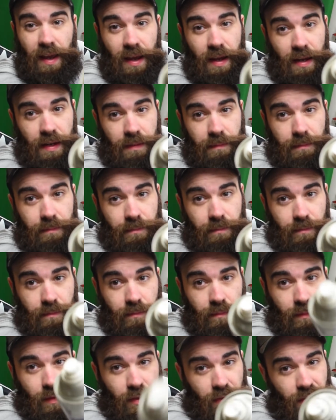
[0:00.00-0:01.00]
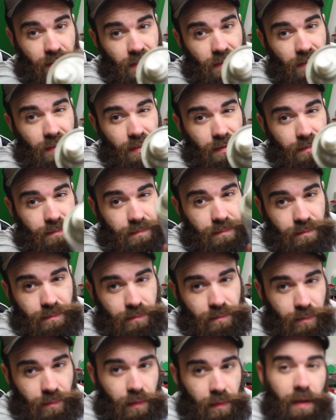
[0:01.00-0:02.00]
8. Sealing.
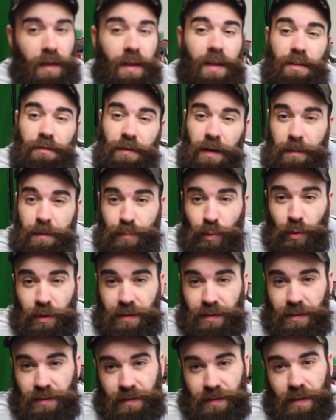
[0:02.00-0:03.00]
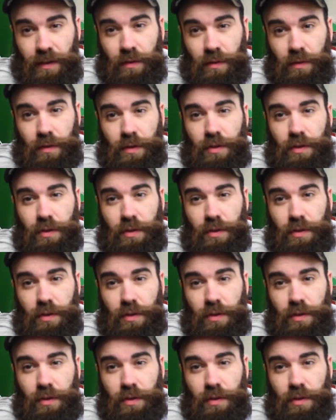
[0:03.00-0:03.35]
It's very important to seal